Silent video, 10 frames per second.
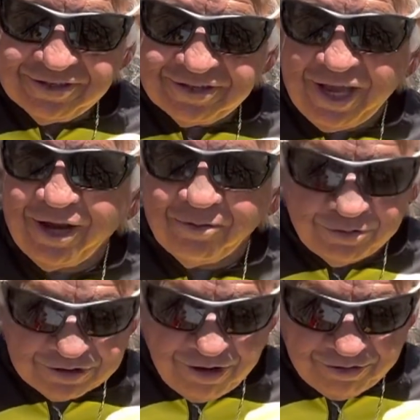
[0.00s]
Caleb
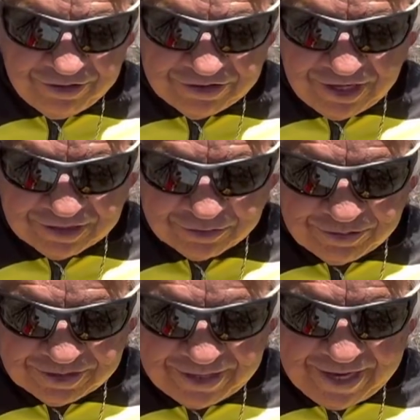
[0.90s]
was talking to Joshua
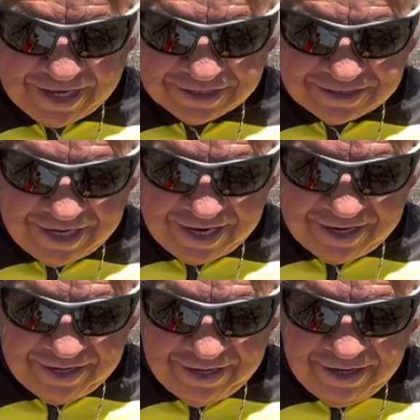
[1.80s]
and said, as yet
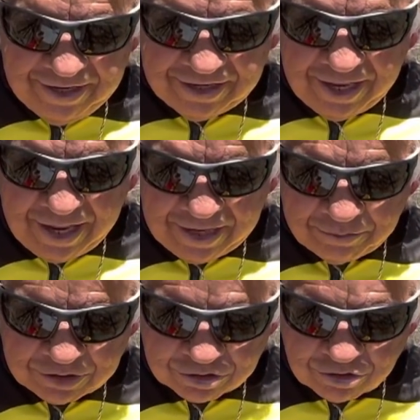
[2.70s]
I
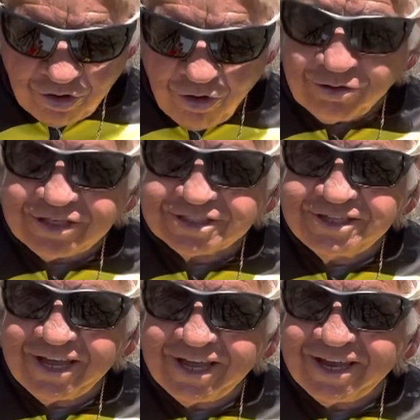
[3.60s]
am as strong this
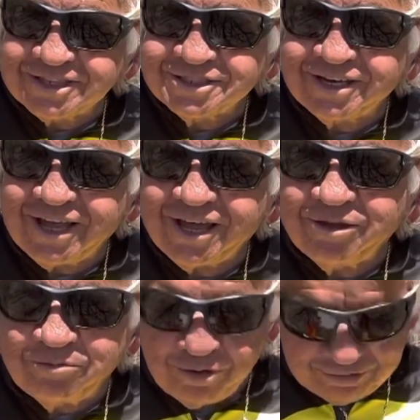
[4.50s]
day as the day
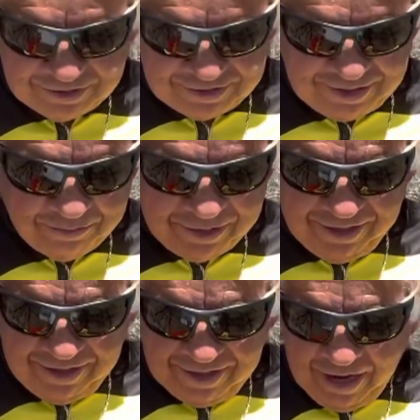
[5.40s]
that Moses sent me.
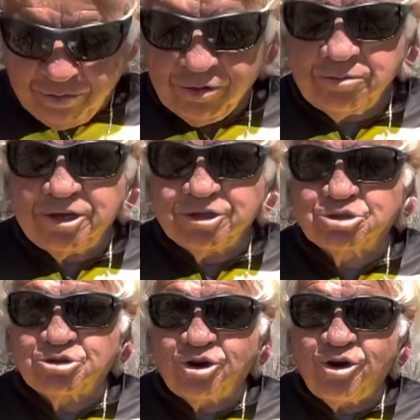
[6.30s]
I want to be as
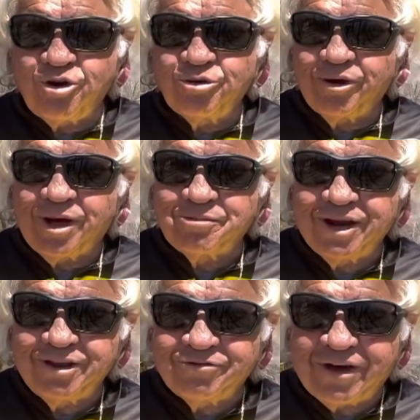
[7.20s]
strong when I'm
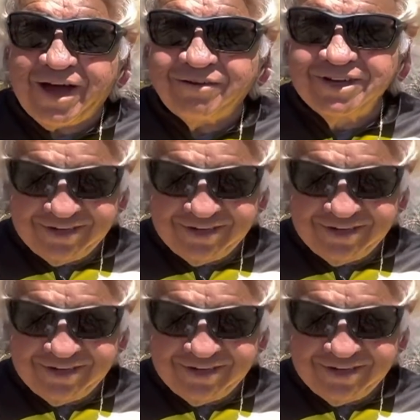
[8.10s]
85